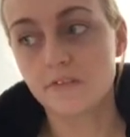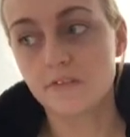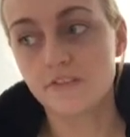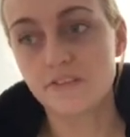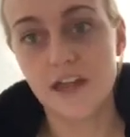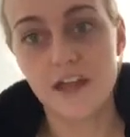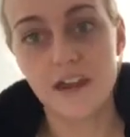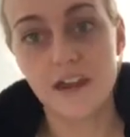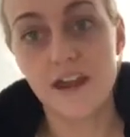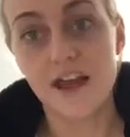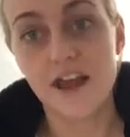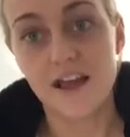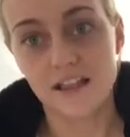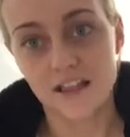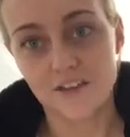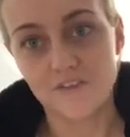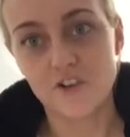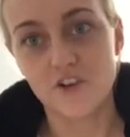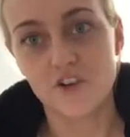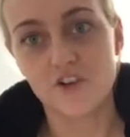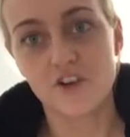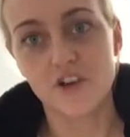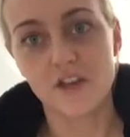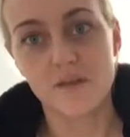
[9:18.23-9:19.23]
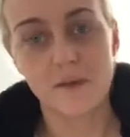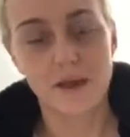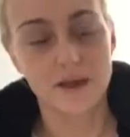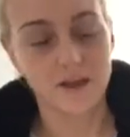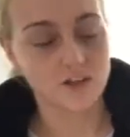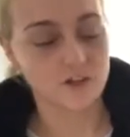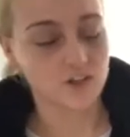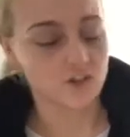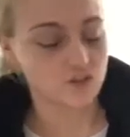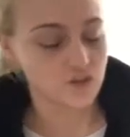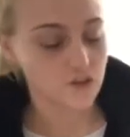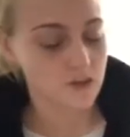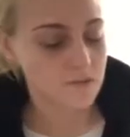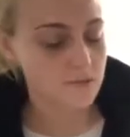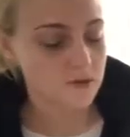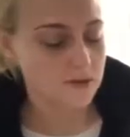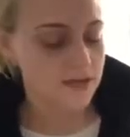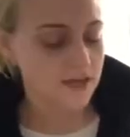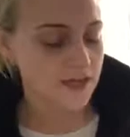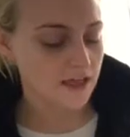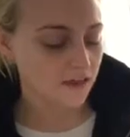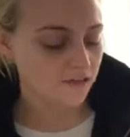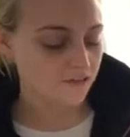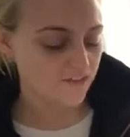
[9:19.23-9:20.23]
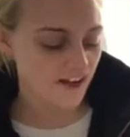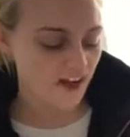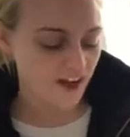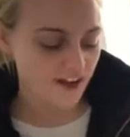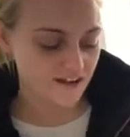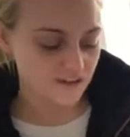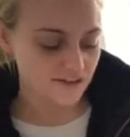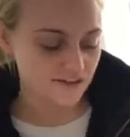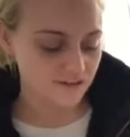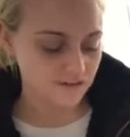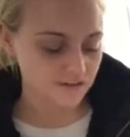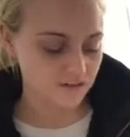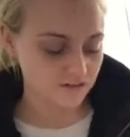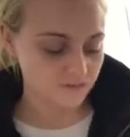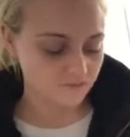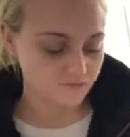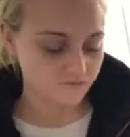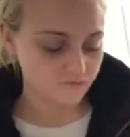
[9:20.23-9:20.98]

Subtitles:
then I'll have a cream egg to treat myself. And